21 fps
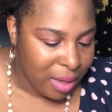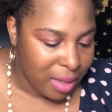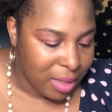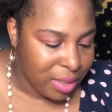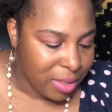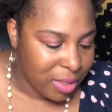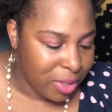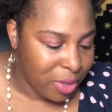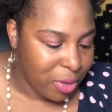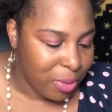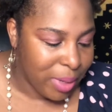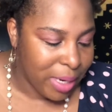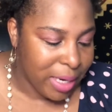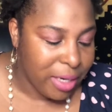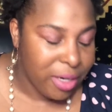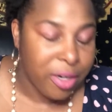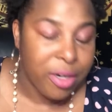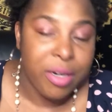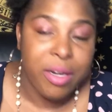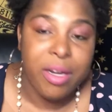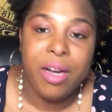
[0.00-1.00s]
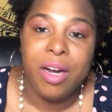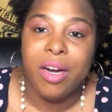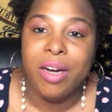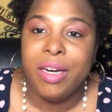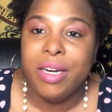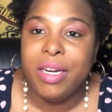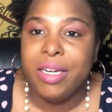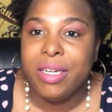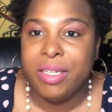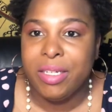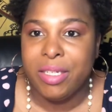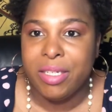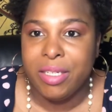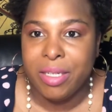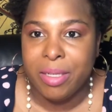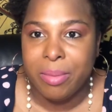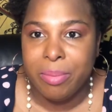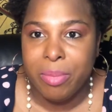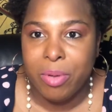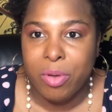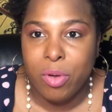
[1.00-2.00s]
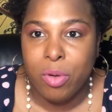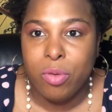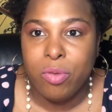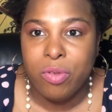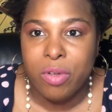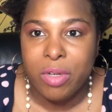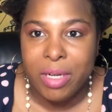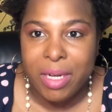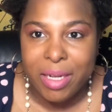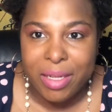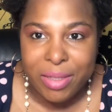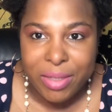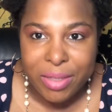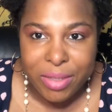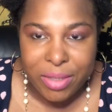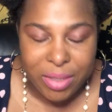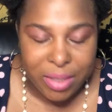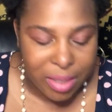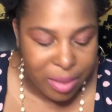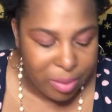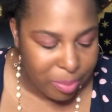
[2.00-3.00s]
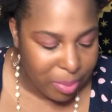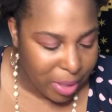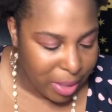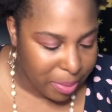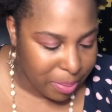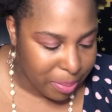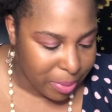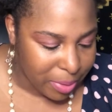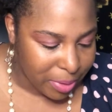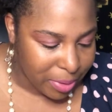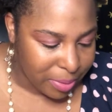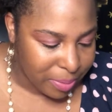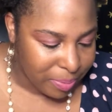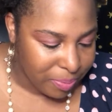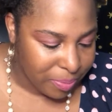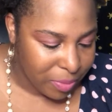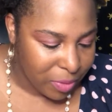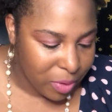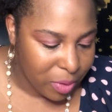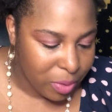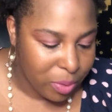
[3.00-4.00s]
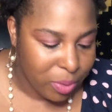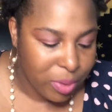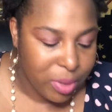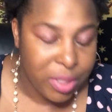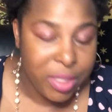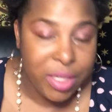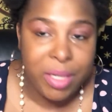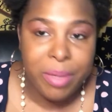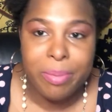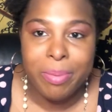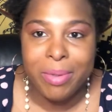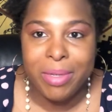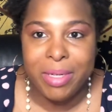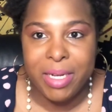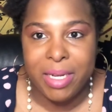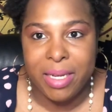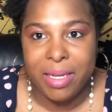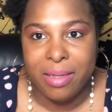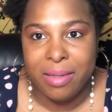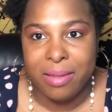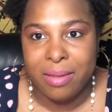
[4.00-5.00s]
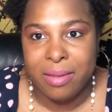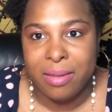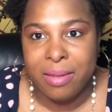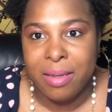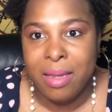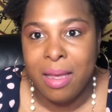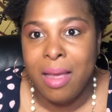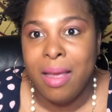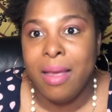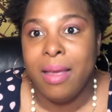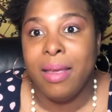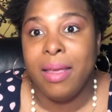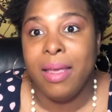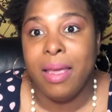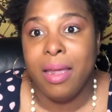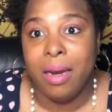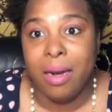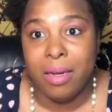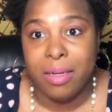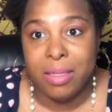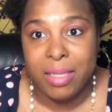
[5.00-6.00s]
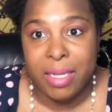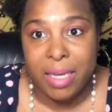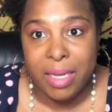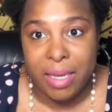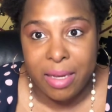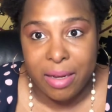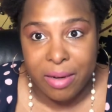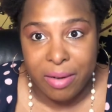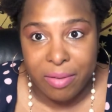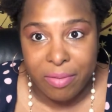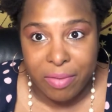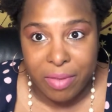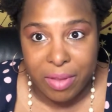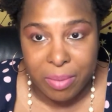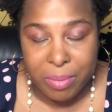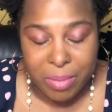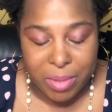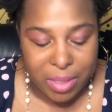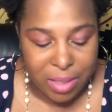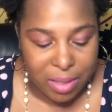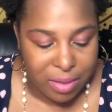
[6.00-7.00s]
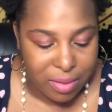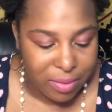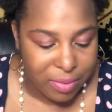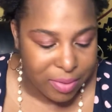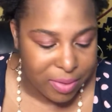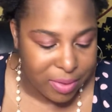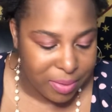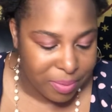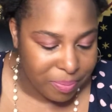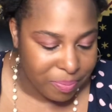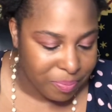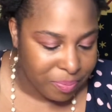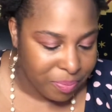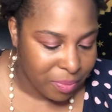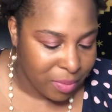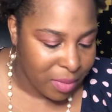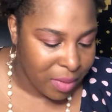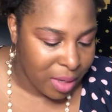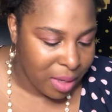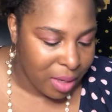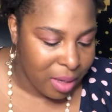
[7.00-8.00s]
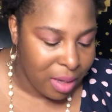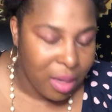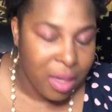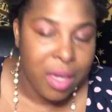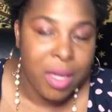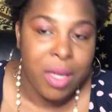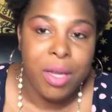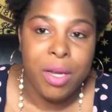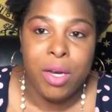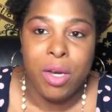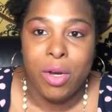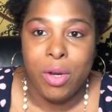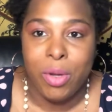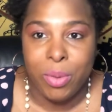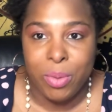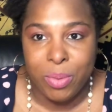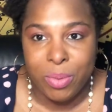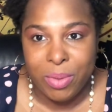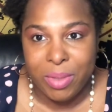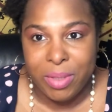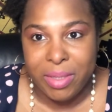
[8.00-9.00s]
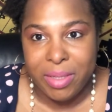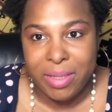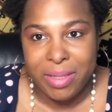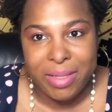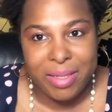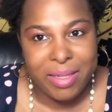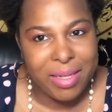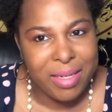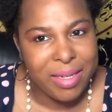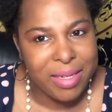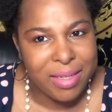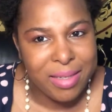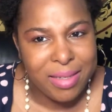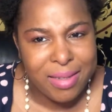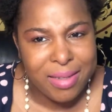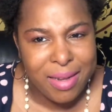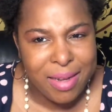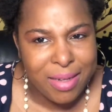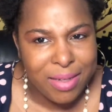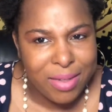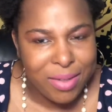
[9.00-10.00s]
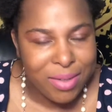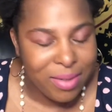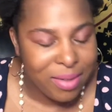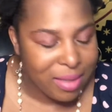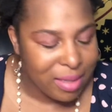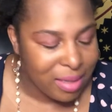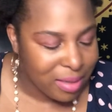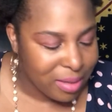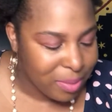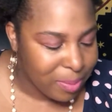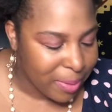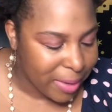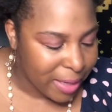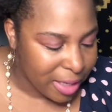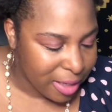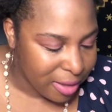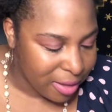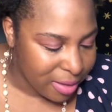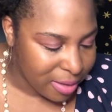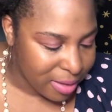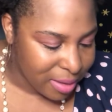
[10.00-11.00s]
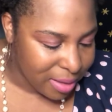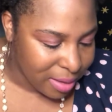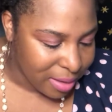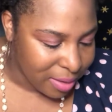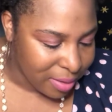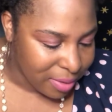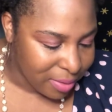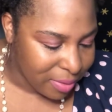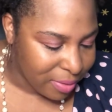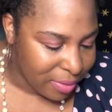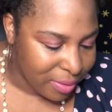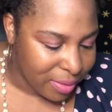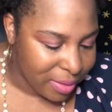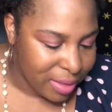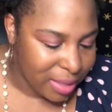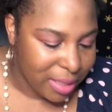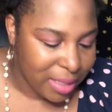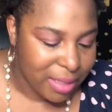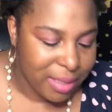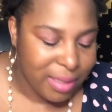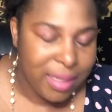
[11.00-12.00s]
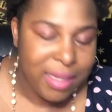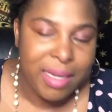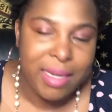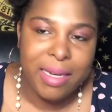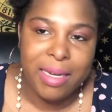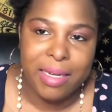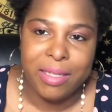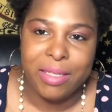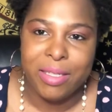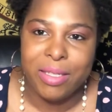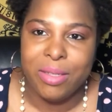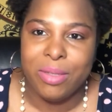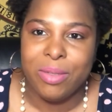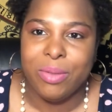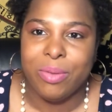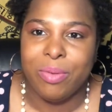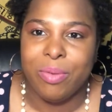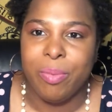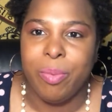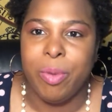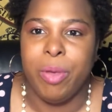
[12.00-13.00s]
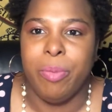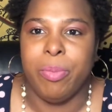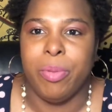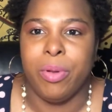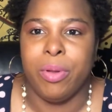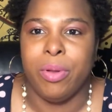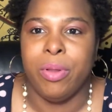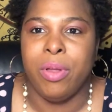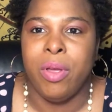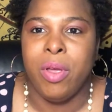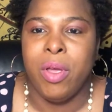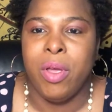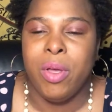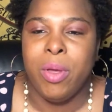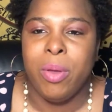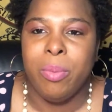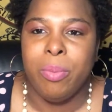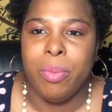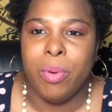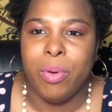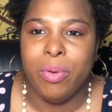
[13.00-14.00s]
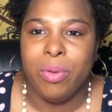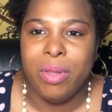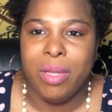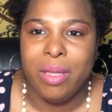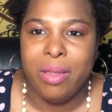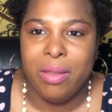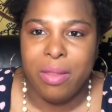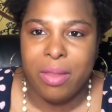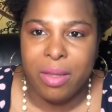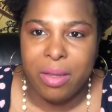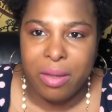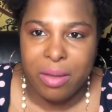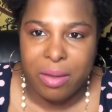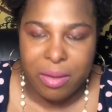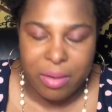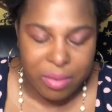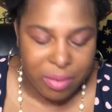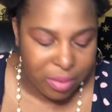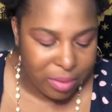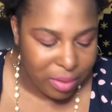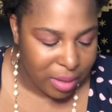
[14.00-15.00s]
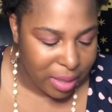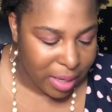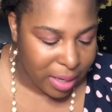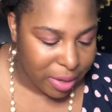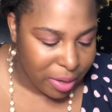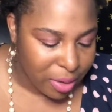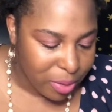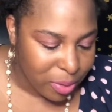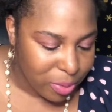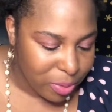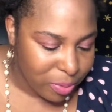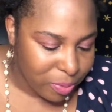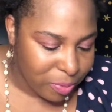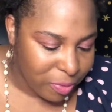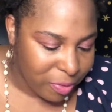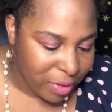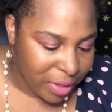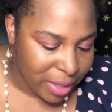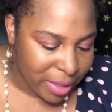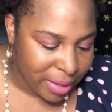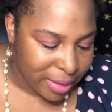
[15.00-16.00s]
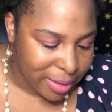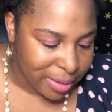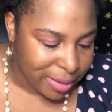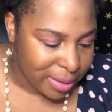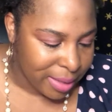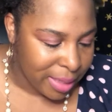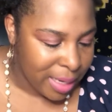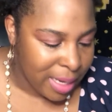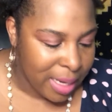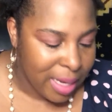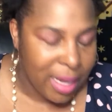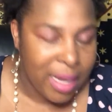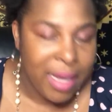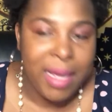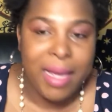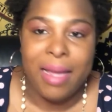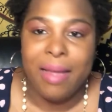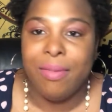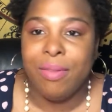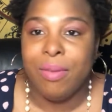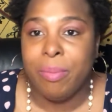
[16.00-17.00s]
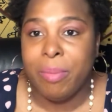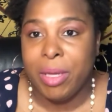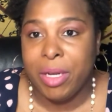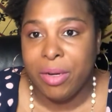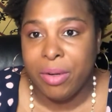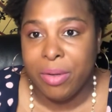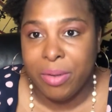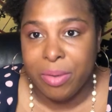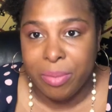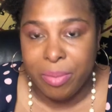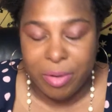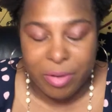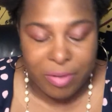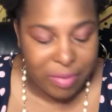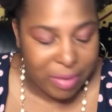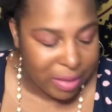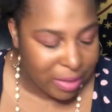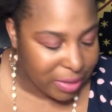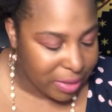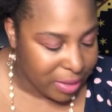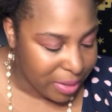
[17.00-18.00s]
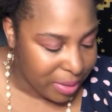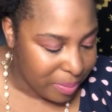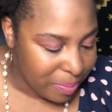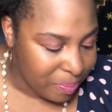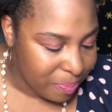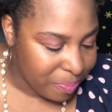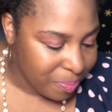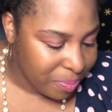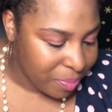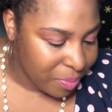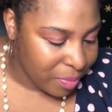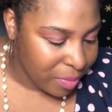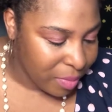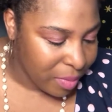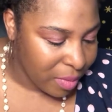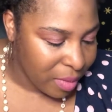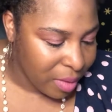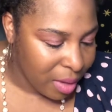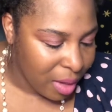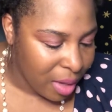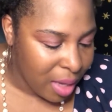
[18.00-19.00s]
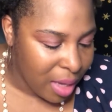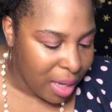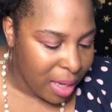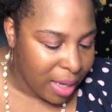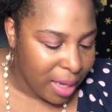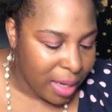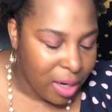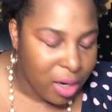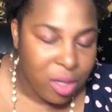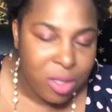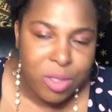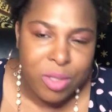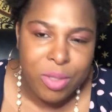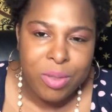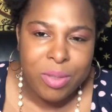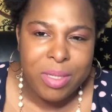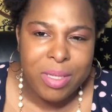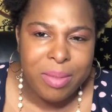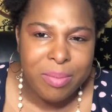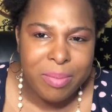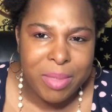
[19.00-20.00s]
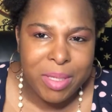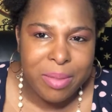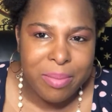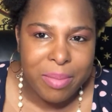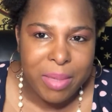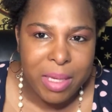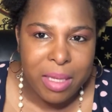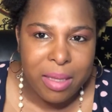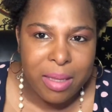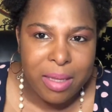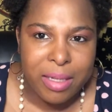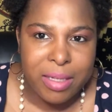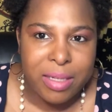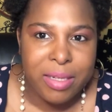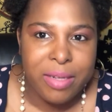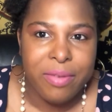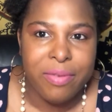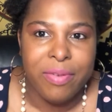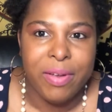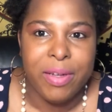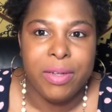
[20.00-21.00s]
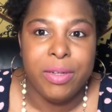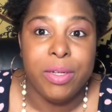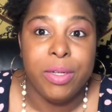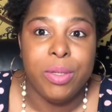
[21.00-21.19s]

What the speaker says: to grant her guardianship over elderly people who she pretends cannot take care of themselves. Note, she does not do this by herself. She has connections with people both in the care home field and the medical profession. It also seemed to me that she found a